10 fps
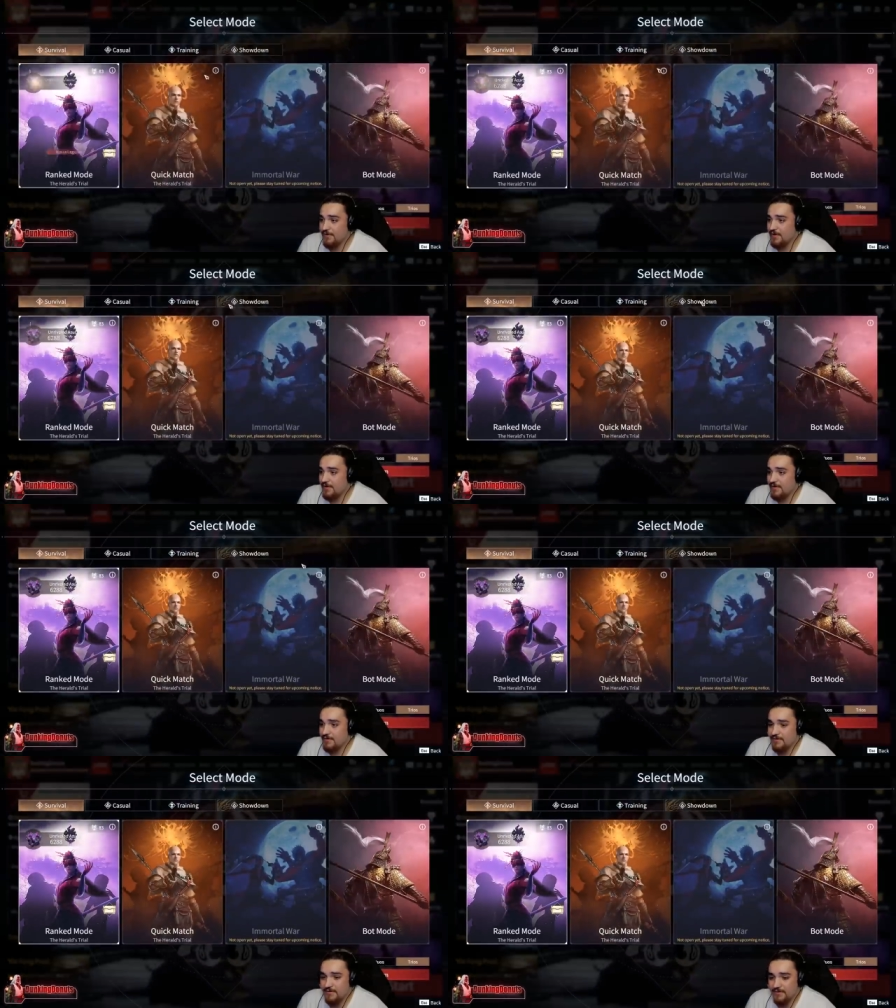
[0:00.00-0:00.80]
here,
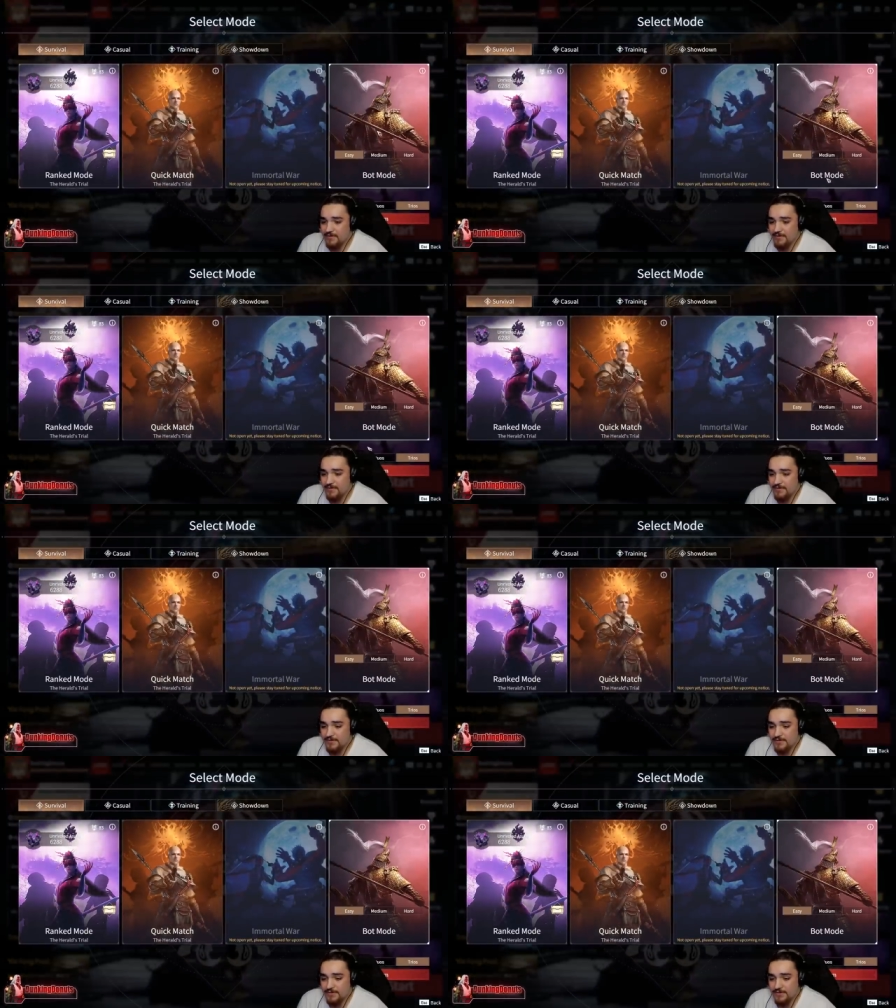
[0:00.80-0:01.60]

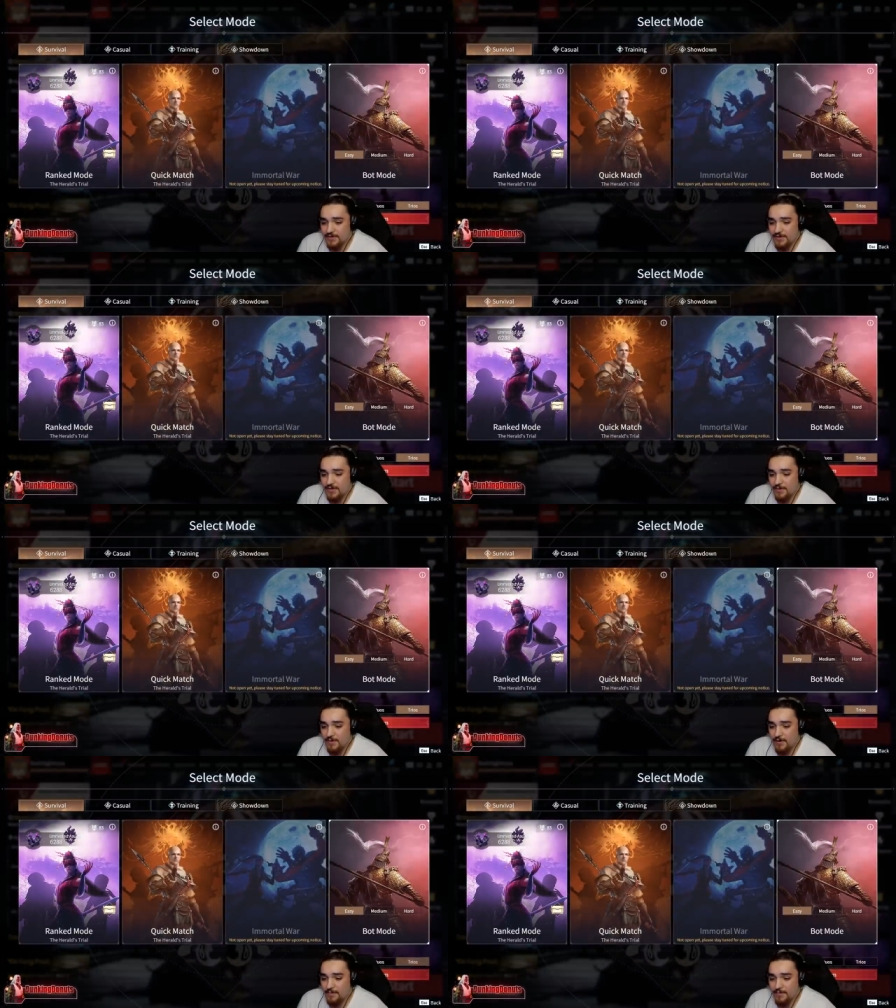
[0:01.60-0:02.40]
queue
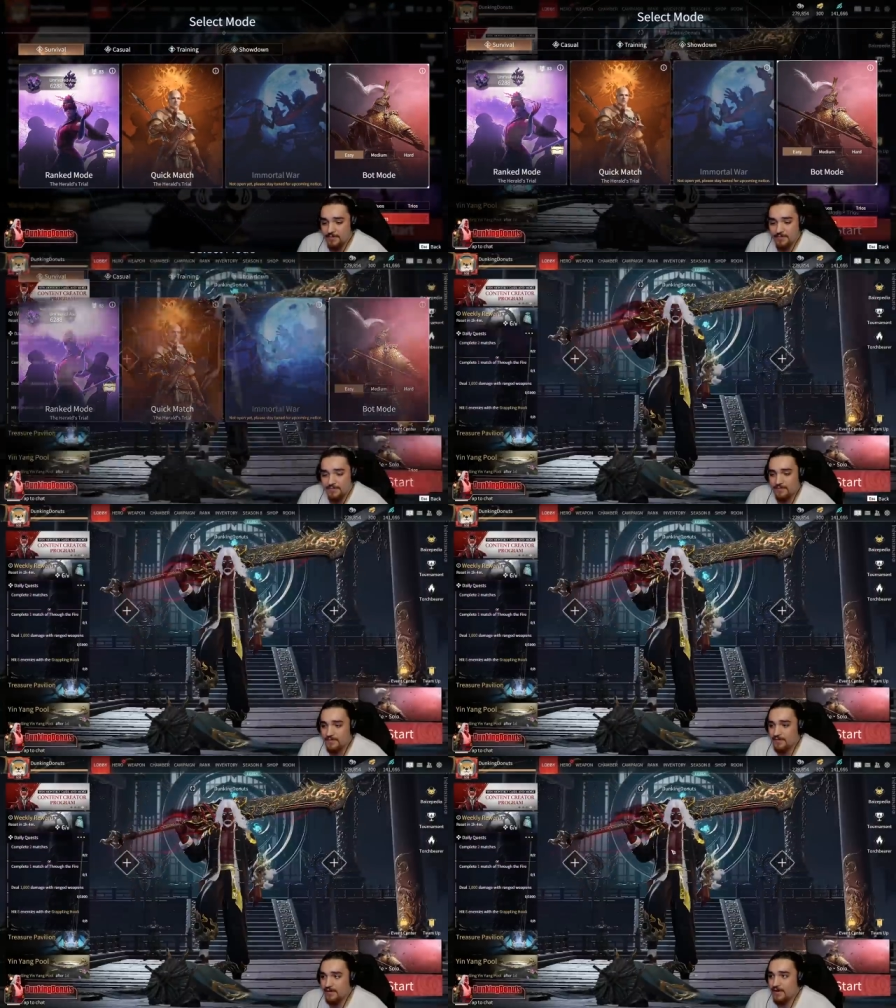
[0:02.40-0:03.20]
up,
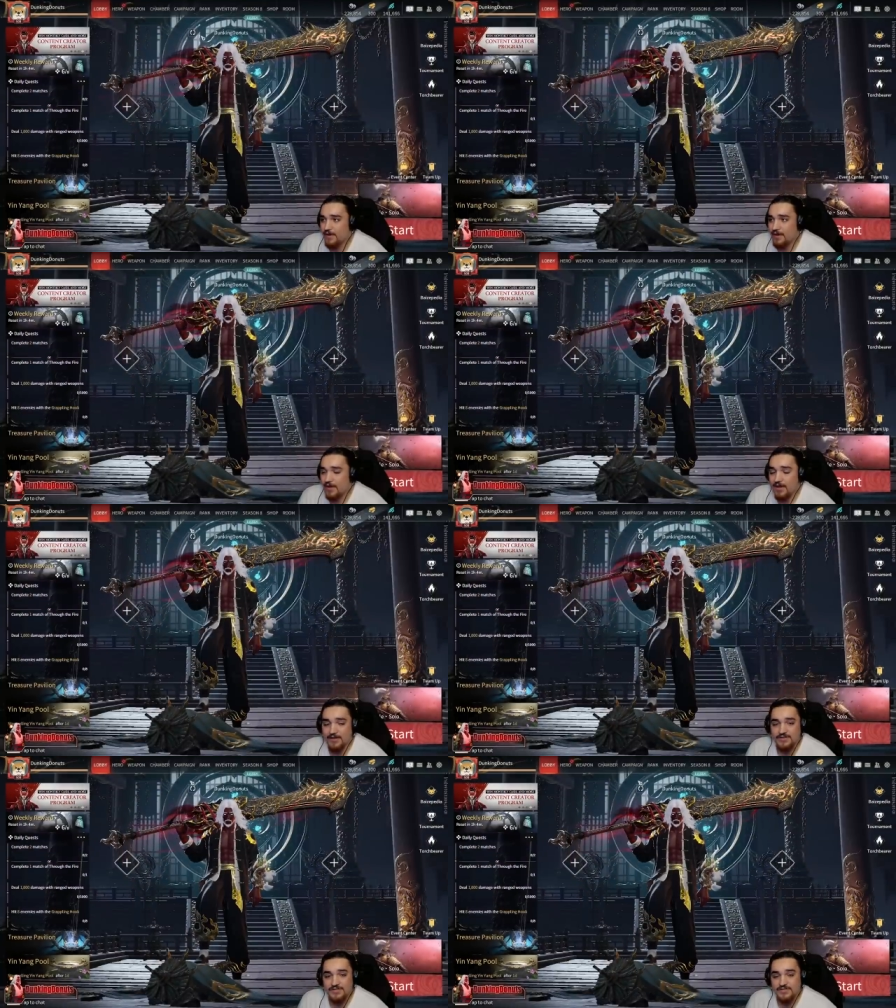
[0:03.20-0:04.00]

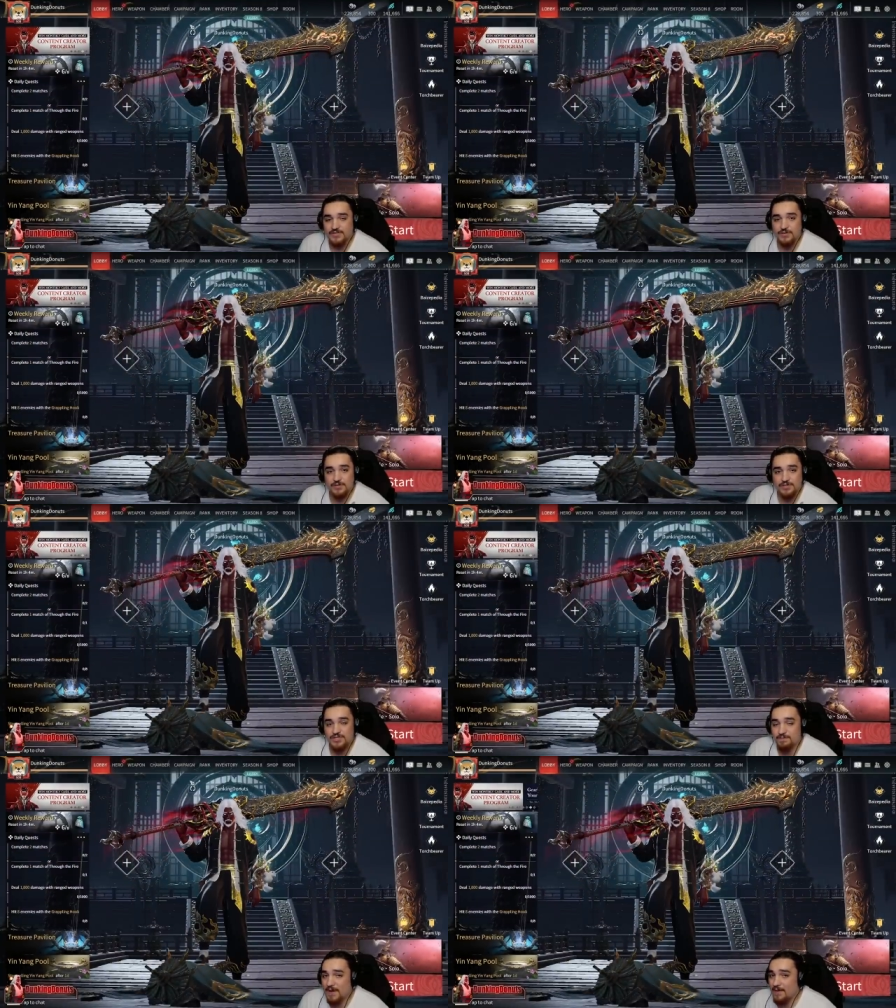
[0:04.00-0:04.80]
and just
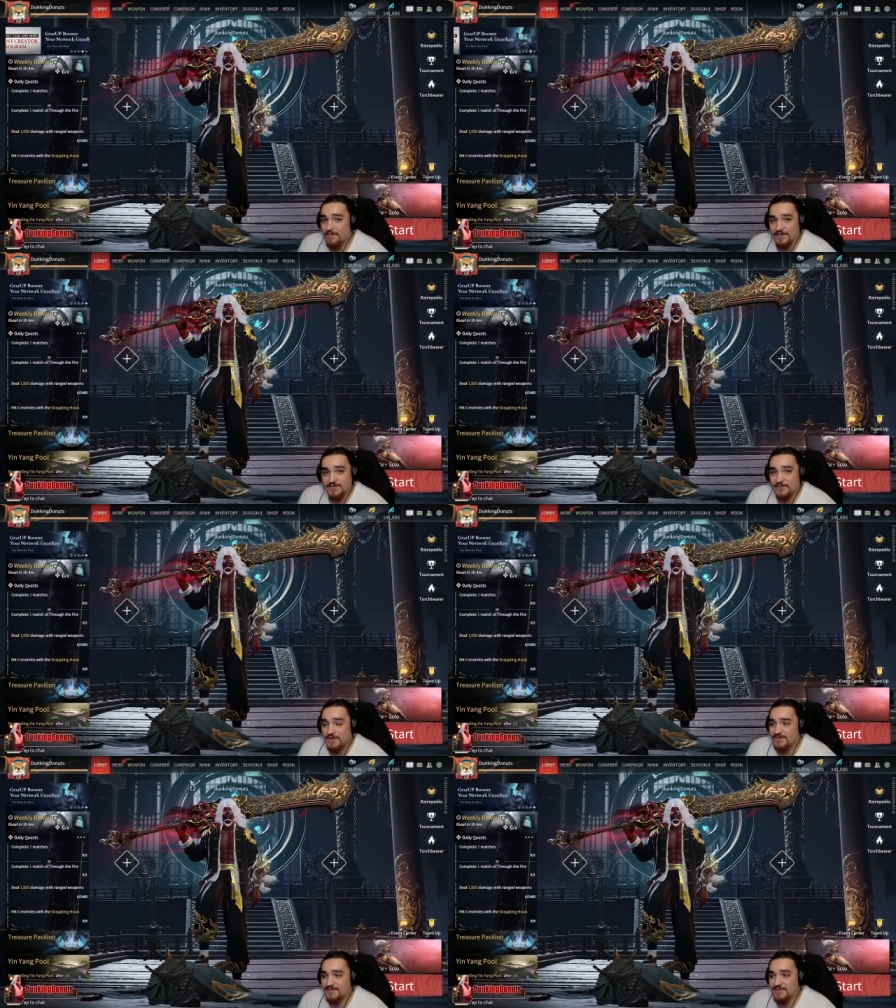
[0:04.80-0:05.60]
spam these
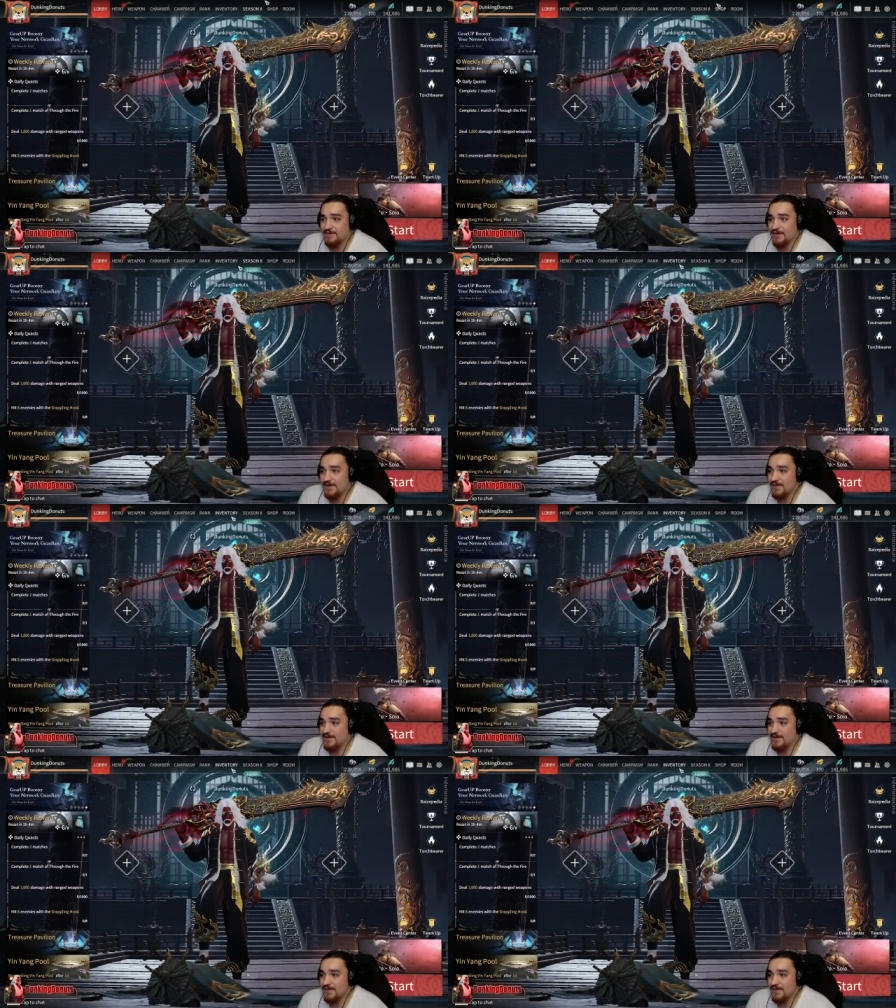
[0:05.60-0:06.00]
quests. You know, like